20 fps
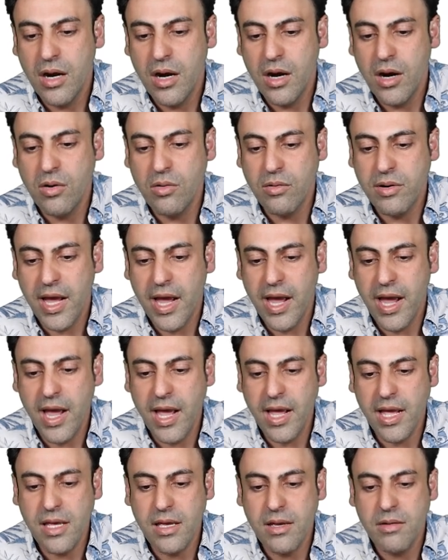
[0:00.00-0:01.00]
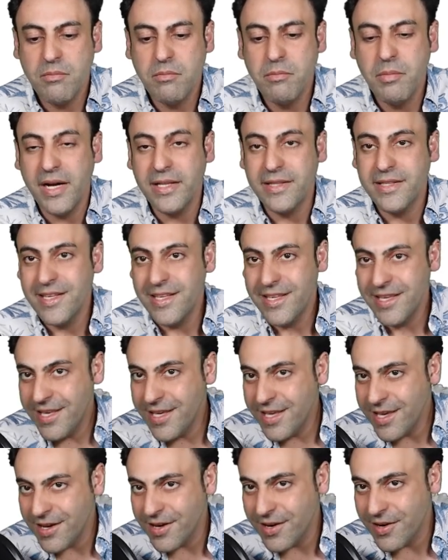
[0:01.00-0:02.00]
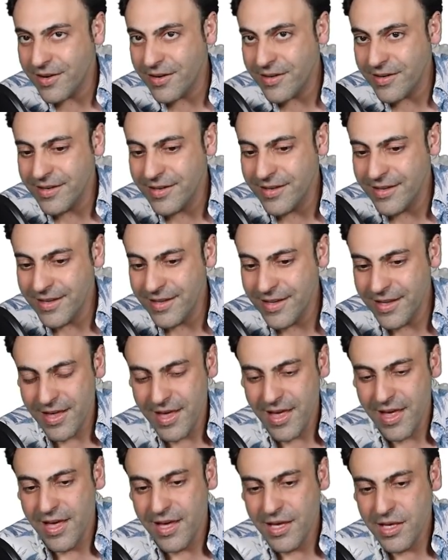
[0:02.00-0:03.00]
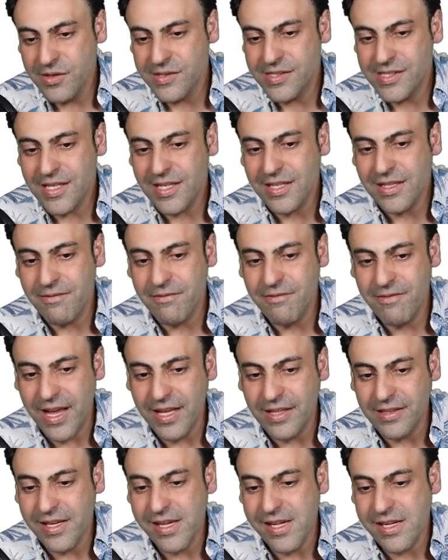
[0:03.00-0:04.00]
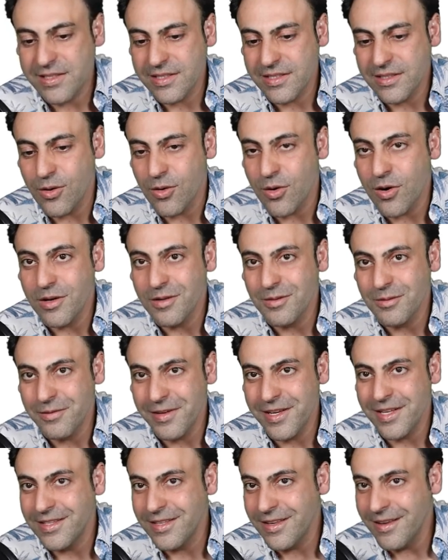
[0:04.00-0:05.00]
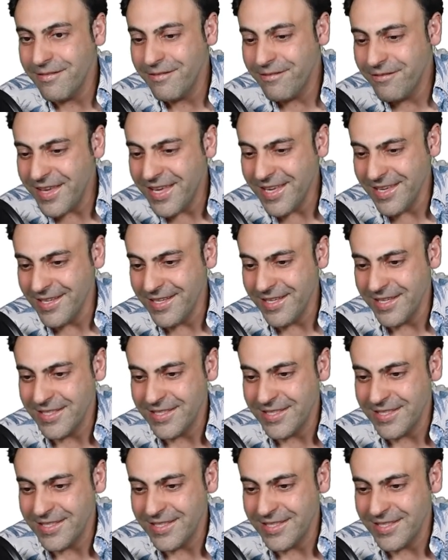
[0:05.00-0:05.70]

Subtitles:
Okay. But here, you see the valine start with V.